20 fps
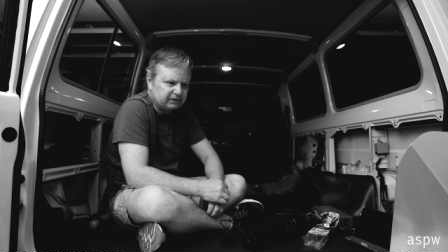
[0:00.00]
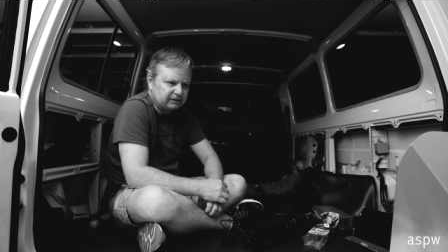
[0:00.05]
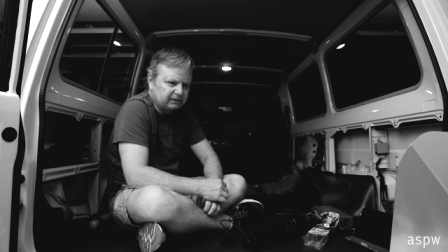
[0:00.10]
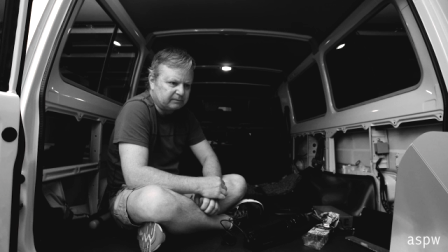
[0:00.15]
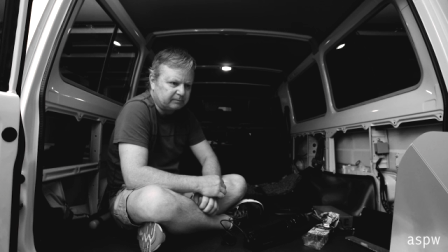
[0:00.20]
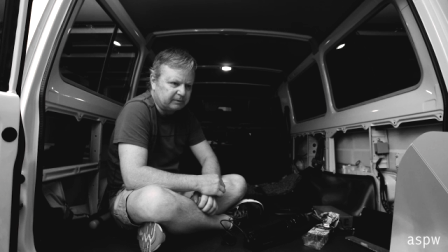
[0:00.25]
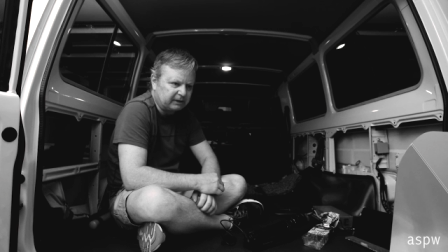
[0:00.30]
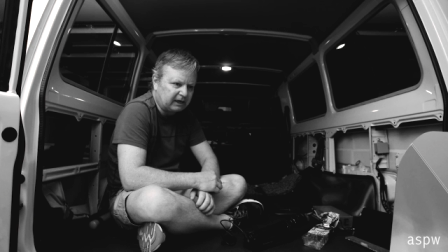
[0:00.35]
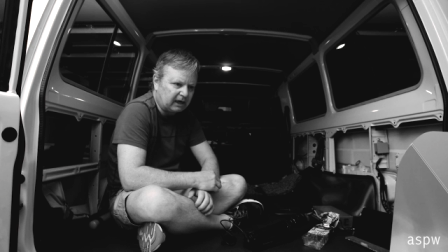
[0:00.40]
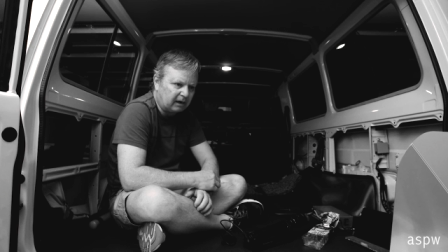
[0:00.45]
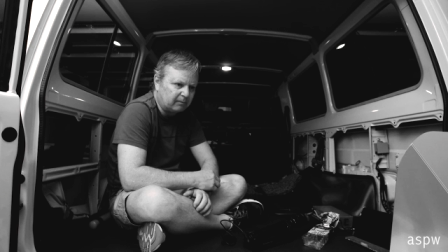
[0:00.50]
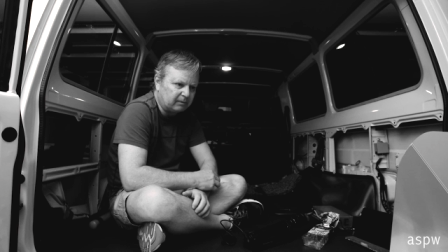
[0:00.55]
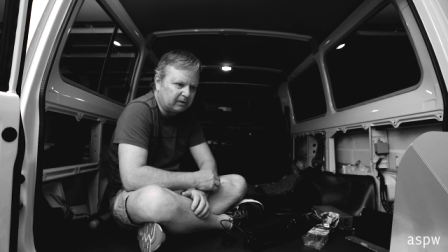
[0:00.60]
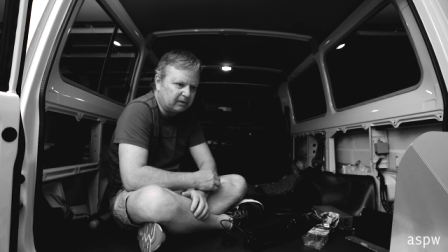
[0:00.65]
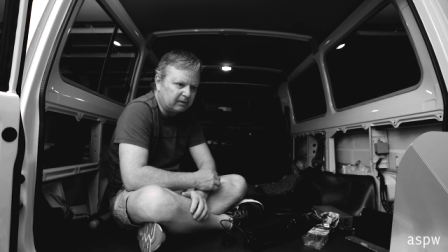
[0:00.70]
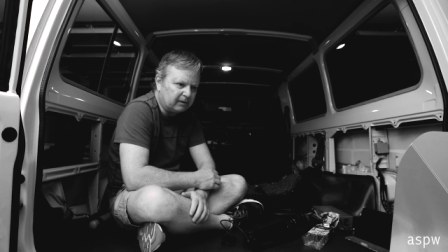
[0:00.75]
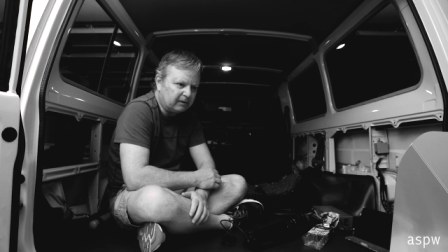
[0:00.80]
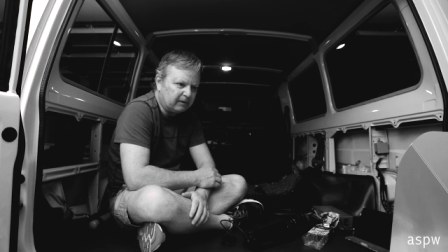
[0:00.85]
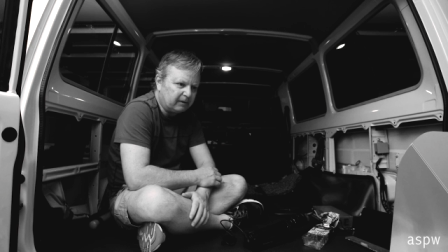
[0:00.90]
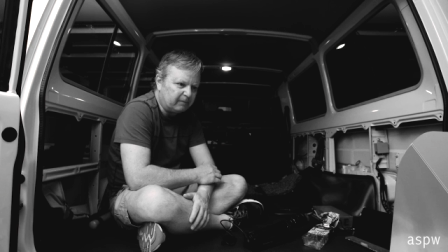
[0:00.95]
It had become
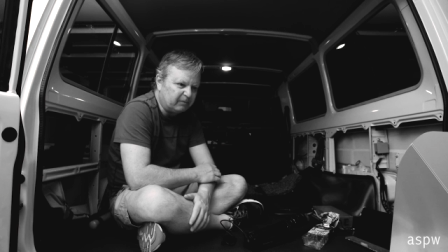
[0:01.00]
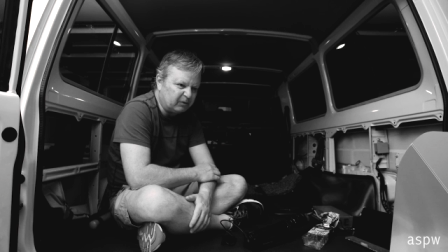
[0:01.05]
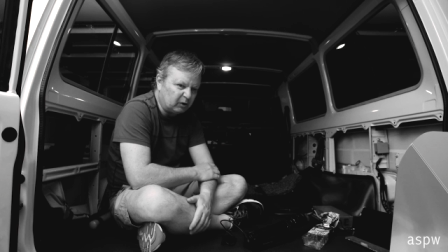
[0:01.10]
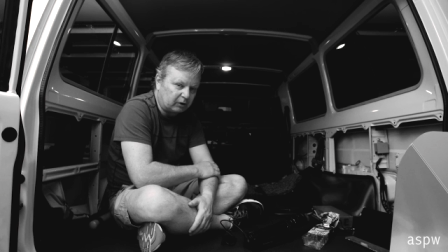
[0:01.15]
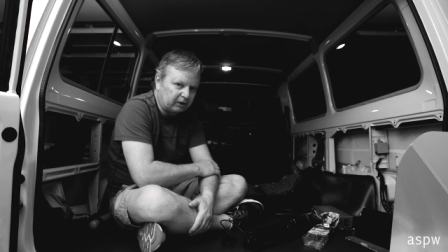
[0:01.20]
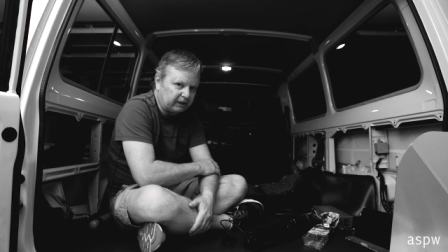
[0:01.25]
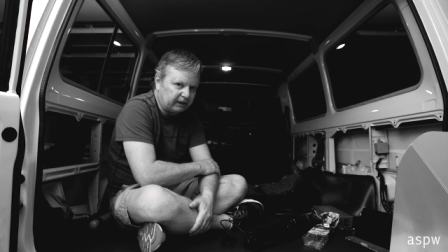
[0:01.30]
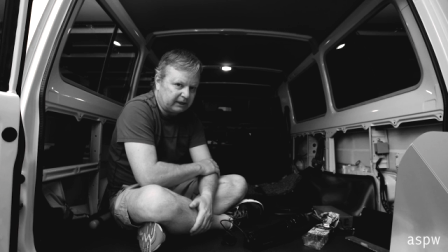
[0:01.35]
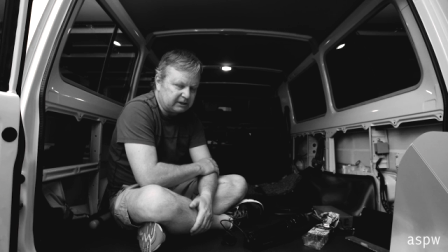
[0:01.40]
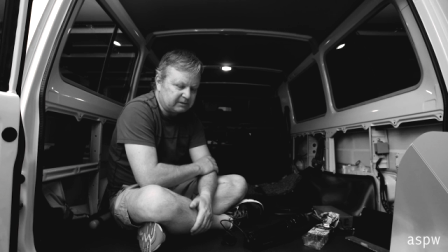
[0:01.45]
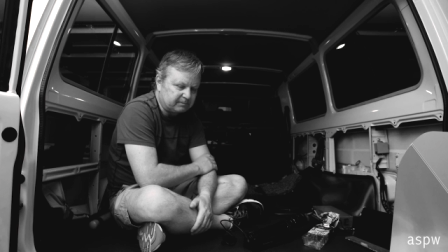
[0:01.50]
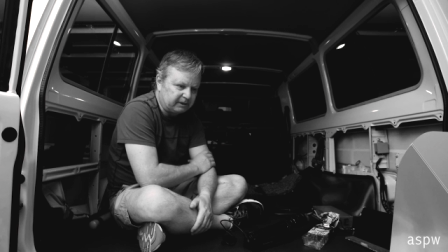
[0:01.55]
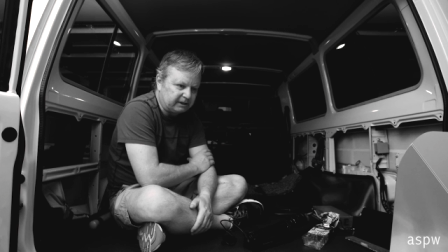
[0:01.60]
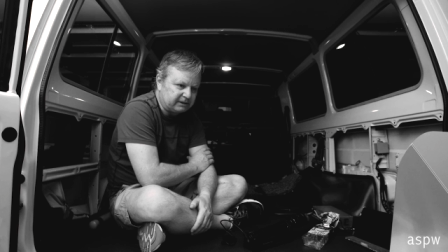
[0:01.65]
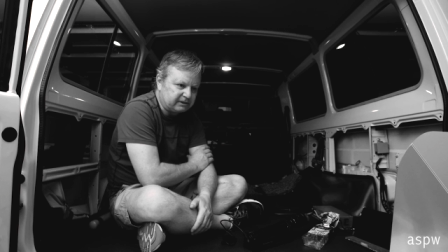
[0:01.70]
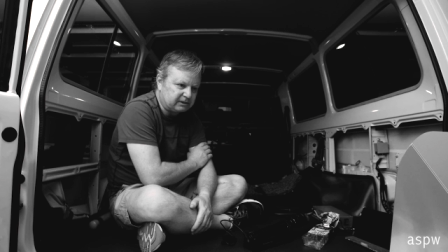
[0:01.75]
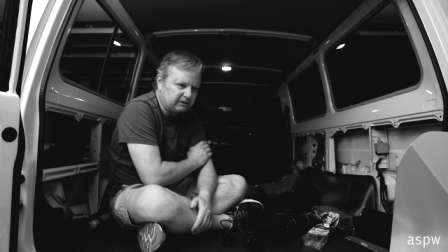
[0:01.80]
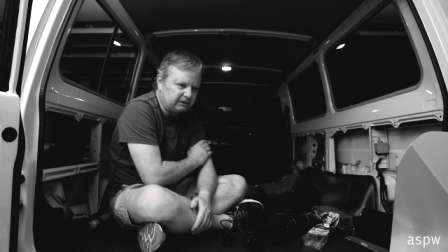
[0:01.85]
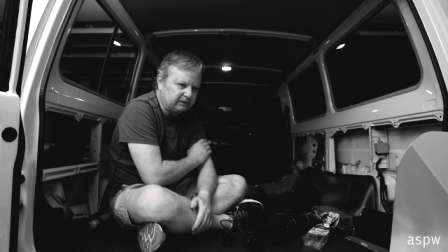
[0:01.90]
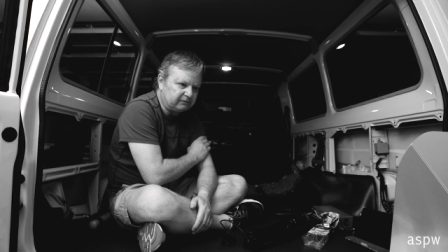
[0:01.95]
a, not a nice
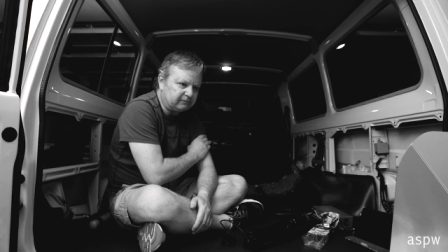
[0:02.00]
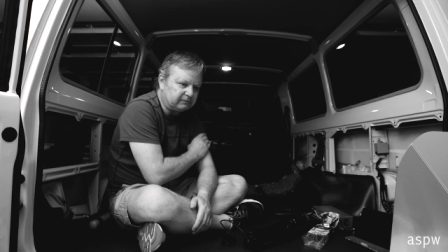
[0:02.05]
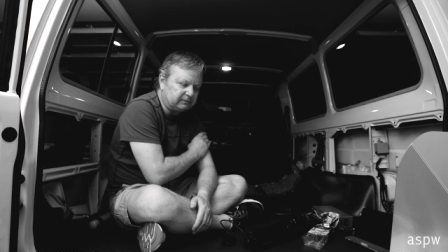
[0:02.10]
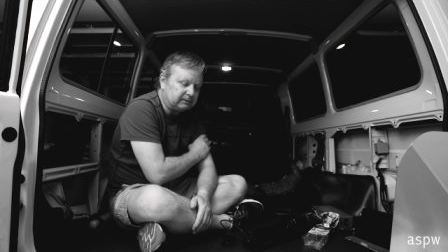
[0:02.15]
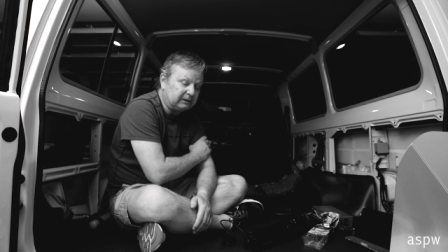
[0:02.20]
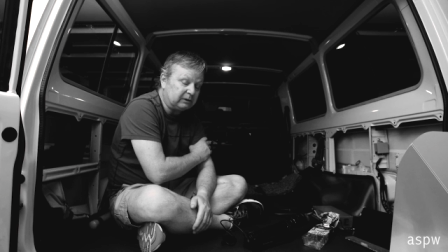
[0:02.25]
place to live.